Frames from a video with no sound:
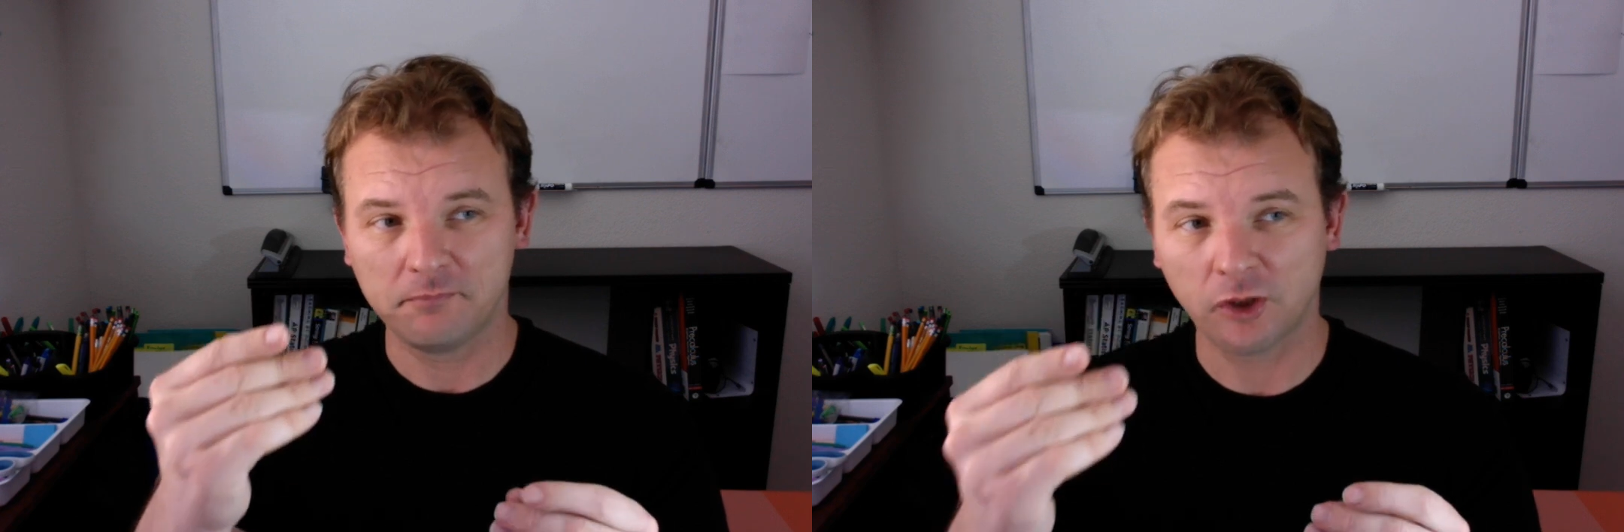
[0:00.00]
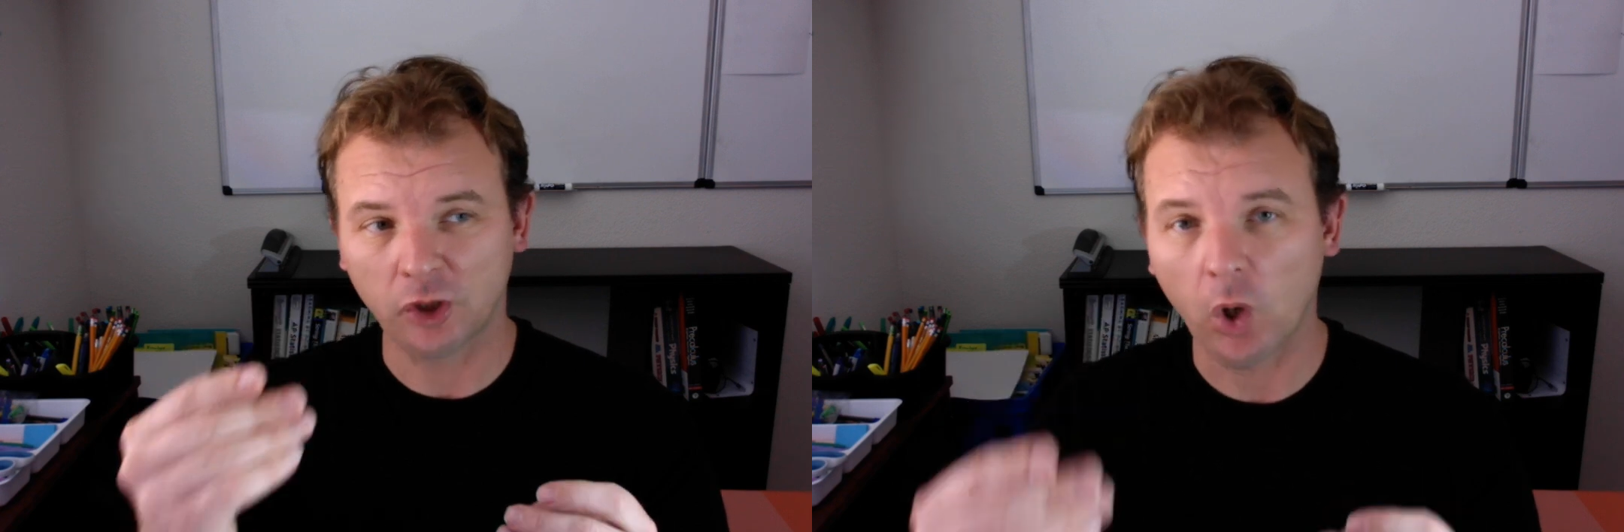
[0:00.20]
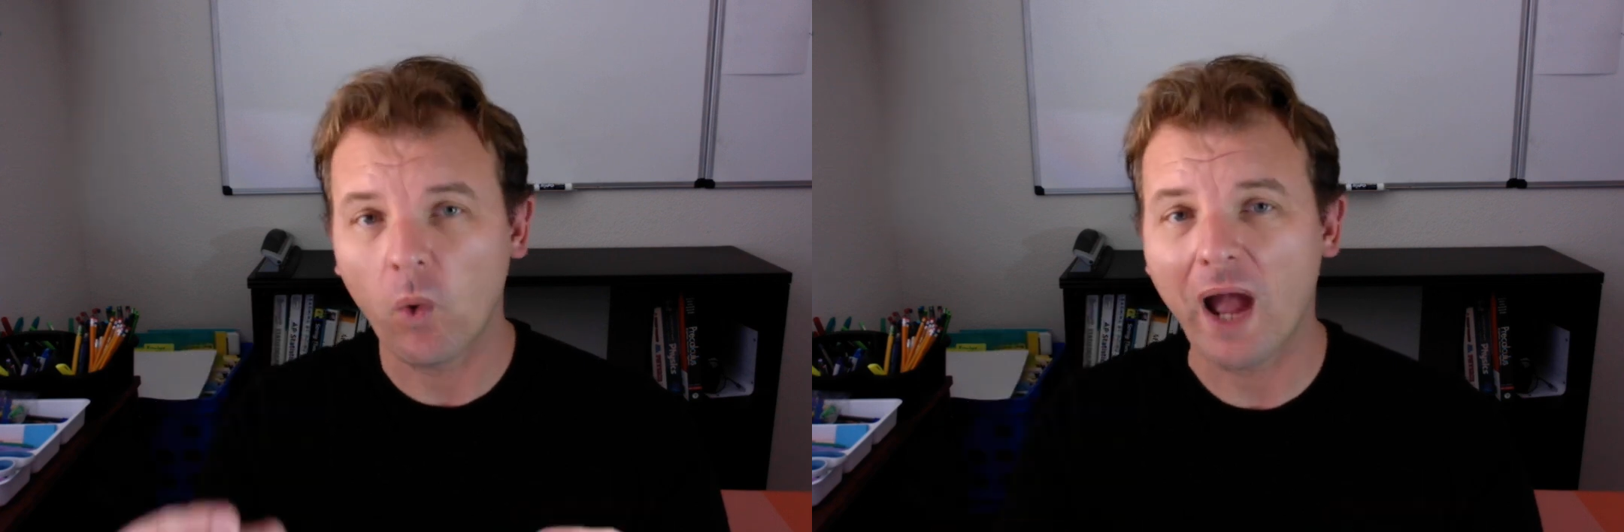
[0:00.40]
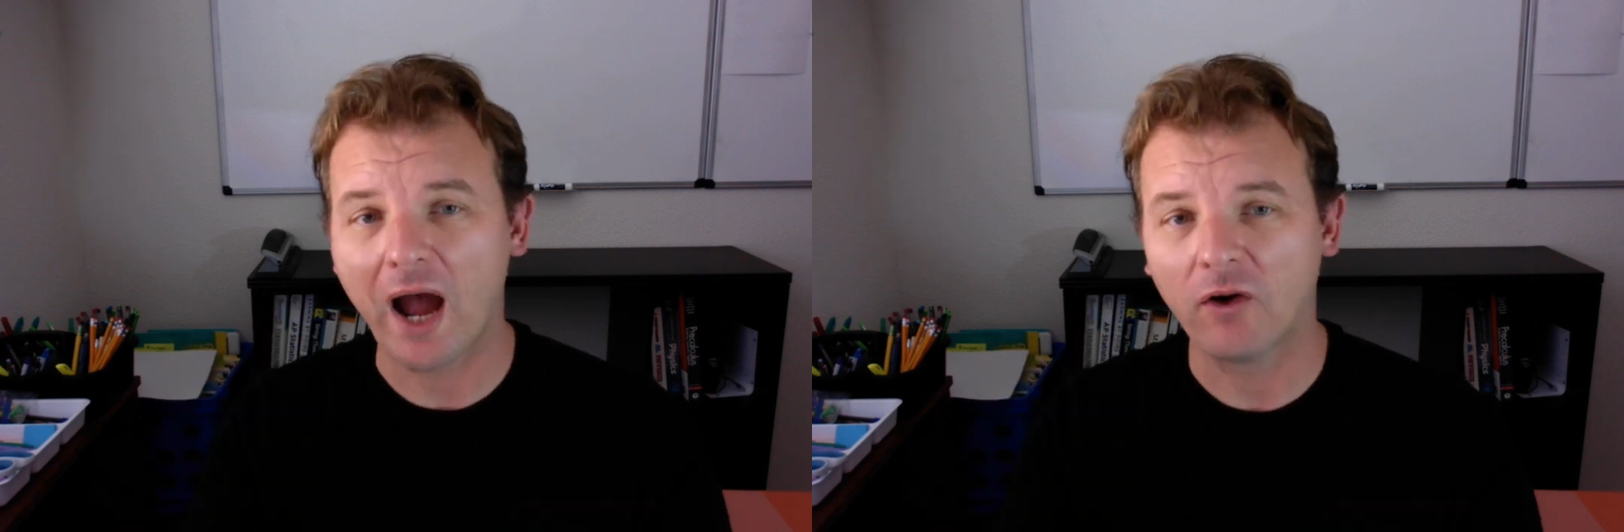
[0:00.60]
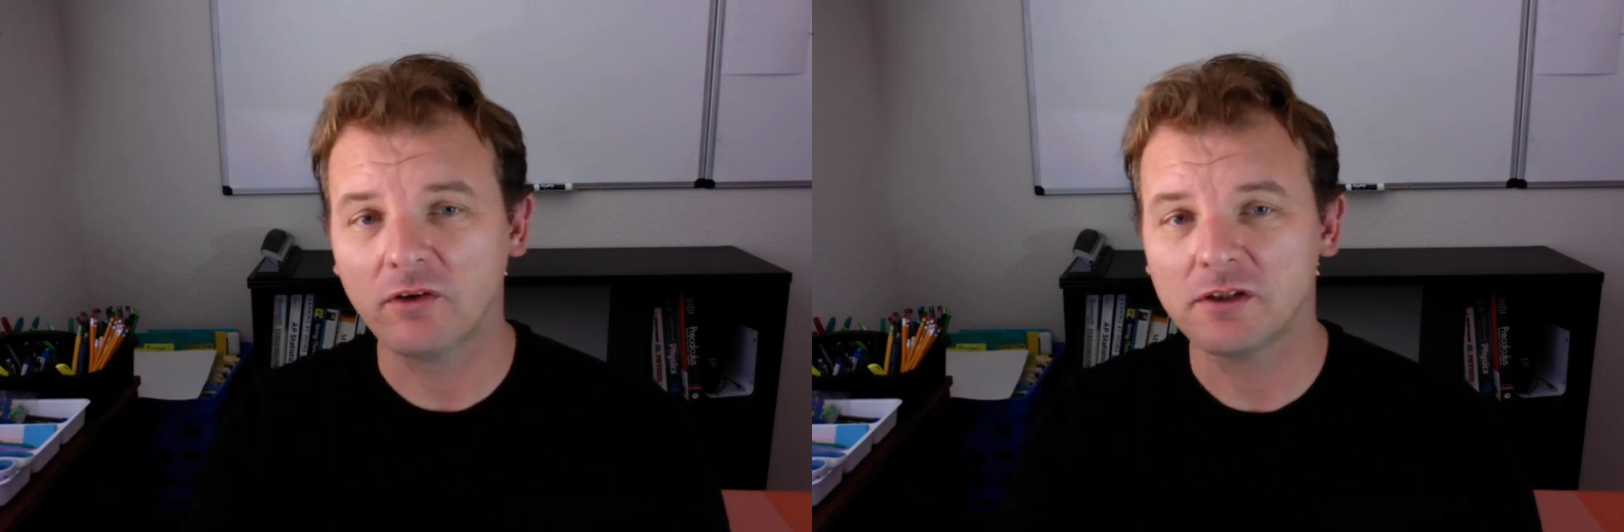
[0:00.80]
go
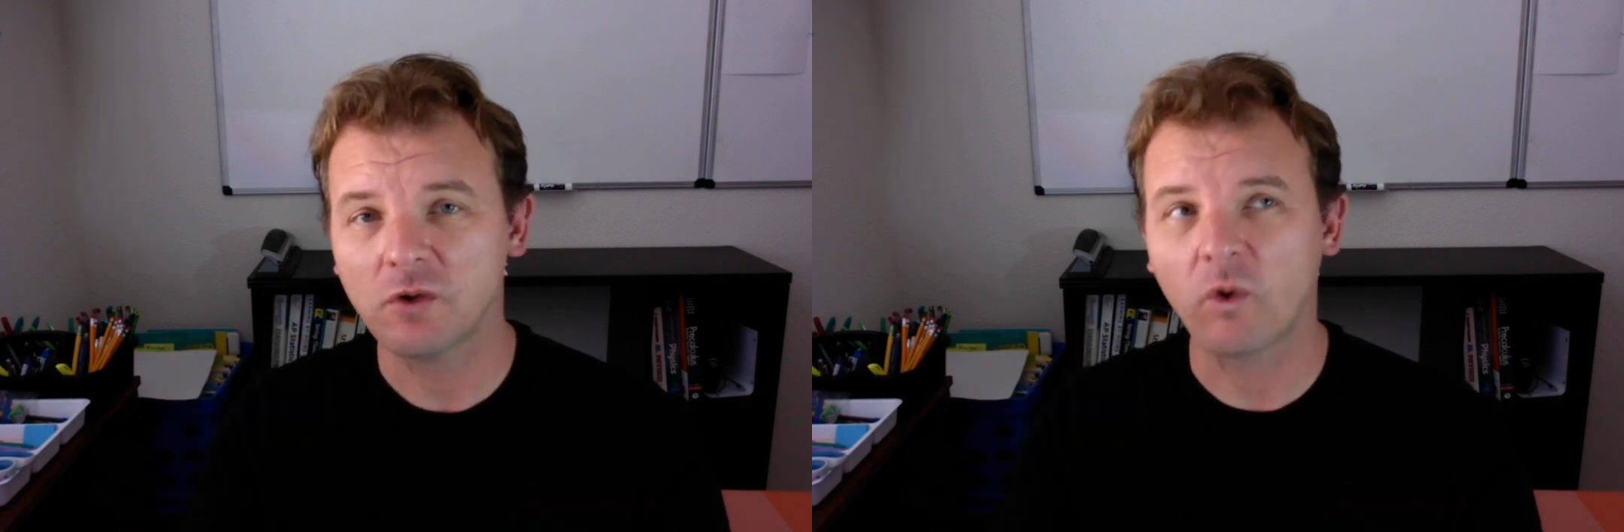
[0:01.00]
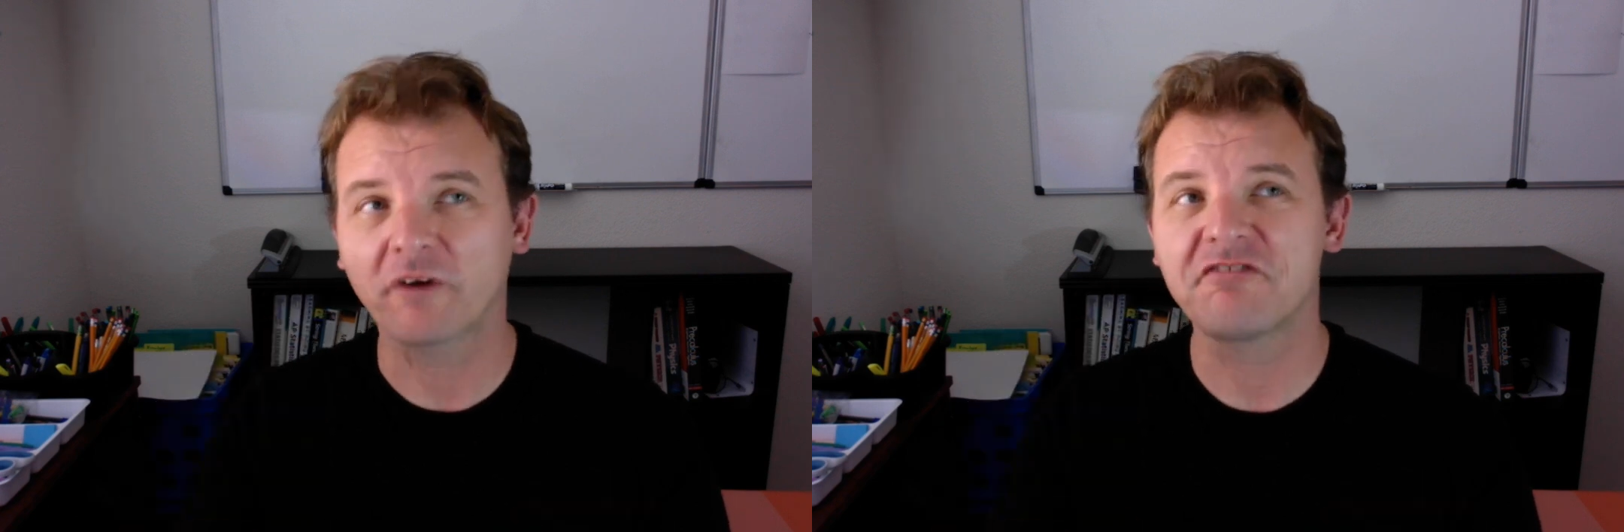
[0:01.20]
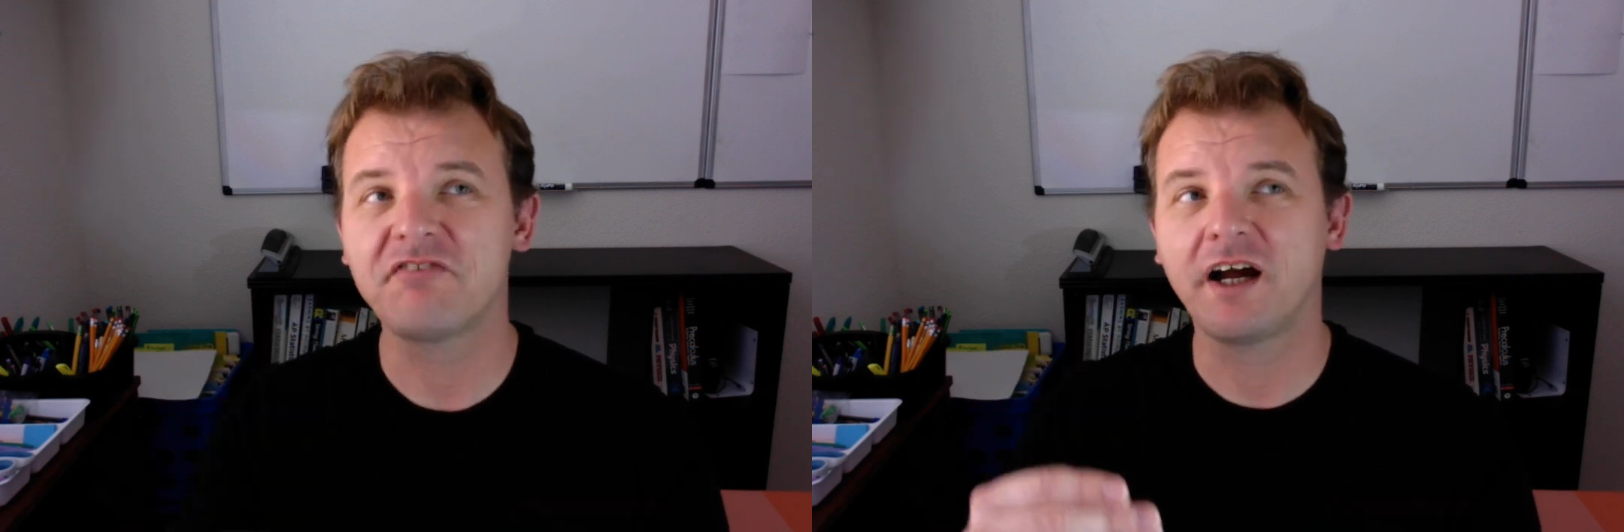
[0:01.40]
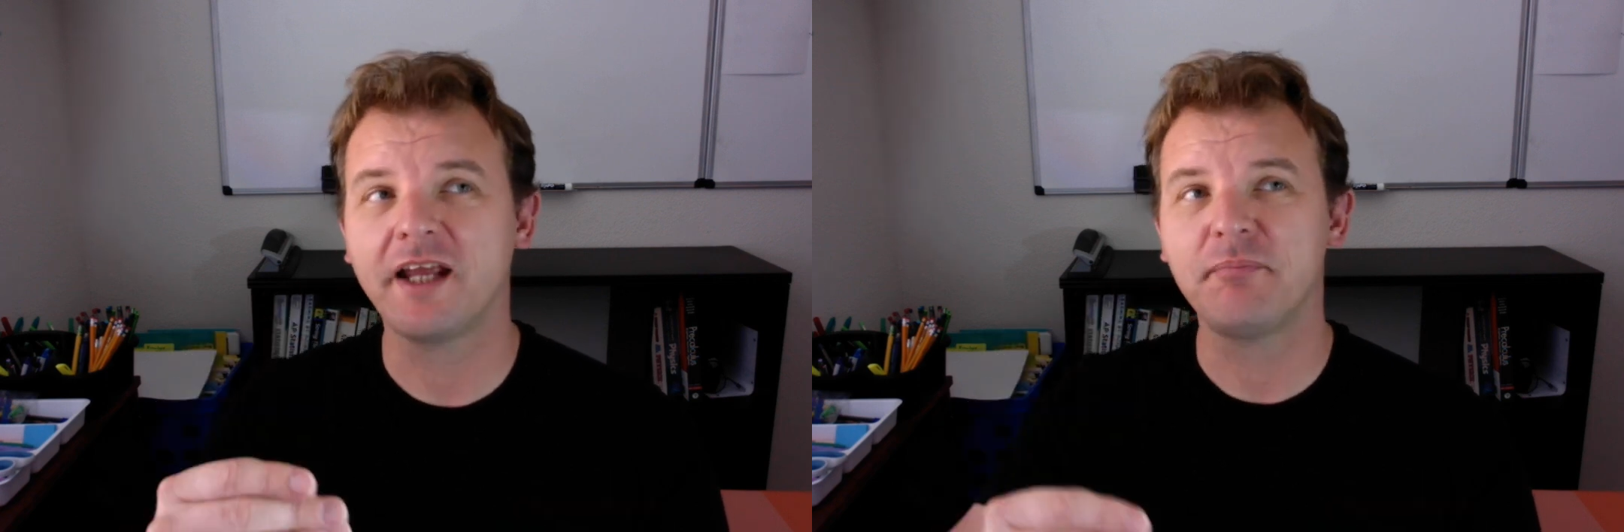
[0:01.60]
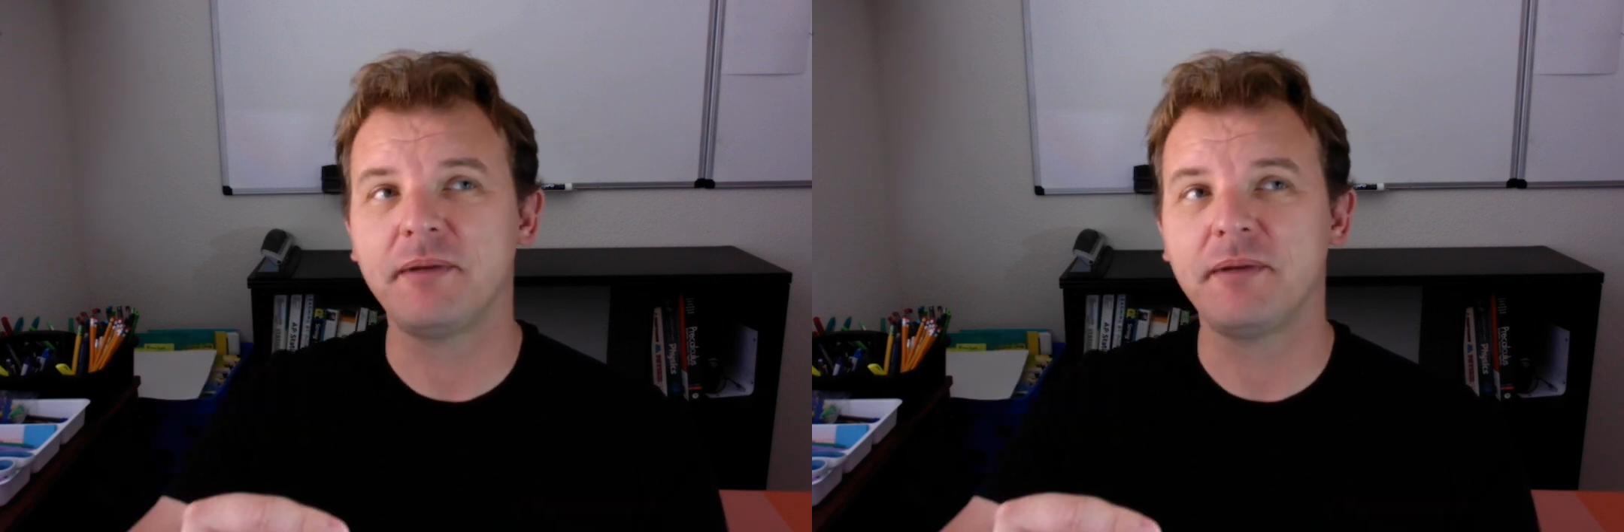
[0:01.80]
out or find